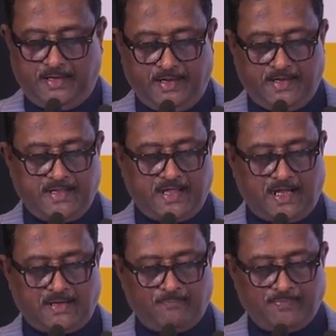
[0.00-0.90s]

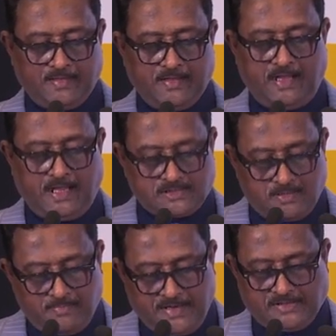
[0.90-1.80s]
ADR as a
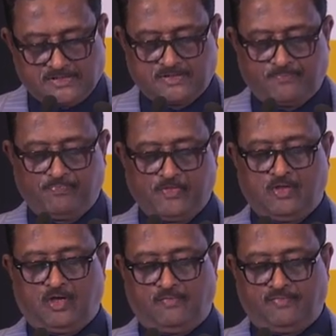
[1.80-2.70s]
means
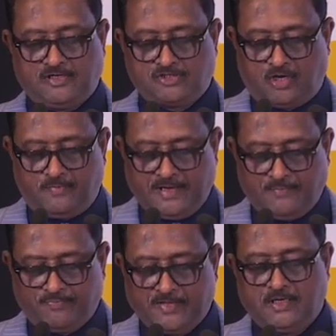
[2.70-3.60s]
of
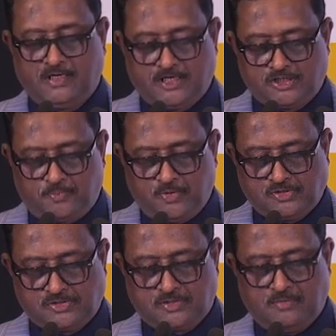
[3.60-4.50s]
resolving
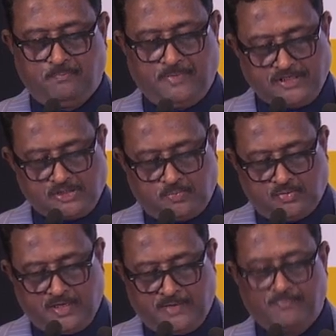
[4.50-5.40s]
disputes
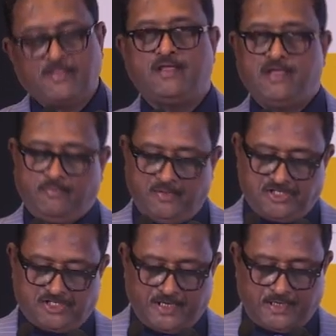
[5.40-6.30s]
peacefully,
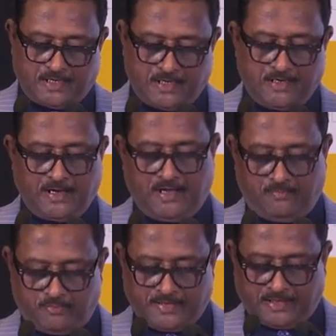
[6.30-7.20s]
efficiently,
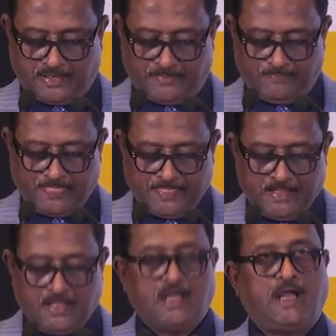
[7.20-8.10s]
and fairly.
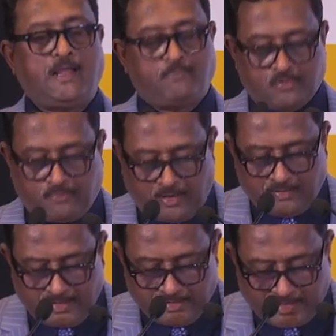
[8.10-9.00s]
I
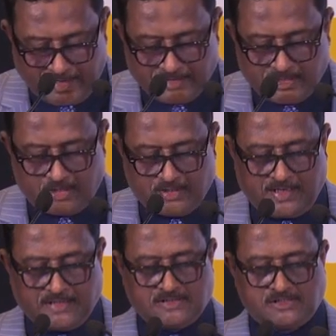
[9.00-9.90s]
profoundly thank the
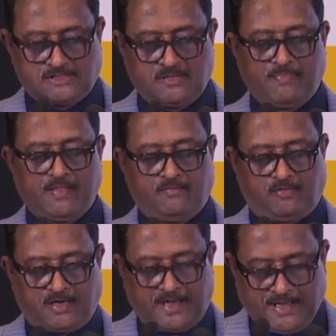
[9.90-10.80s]
organizers
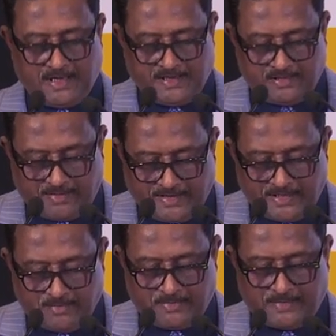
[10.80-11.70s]
for kindly
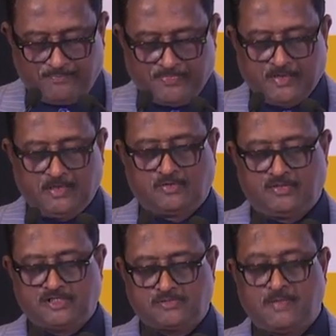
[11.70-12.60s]
inviting me to
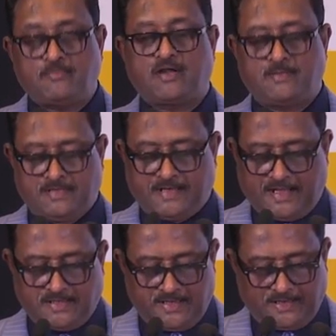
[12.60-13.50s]
this memorable
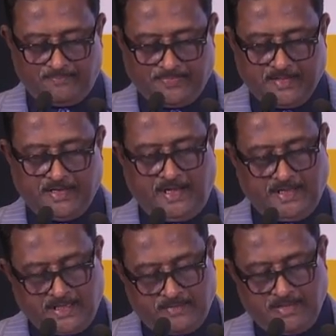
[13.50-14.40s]
gathering
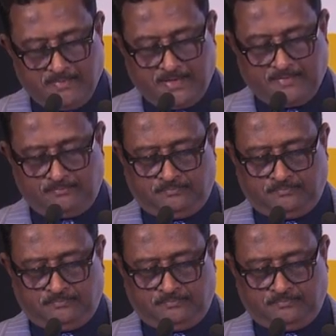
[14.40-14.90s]
and giving me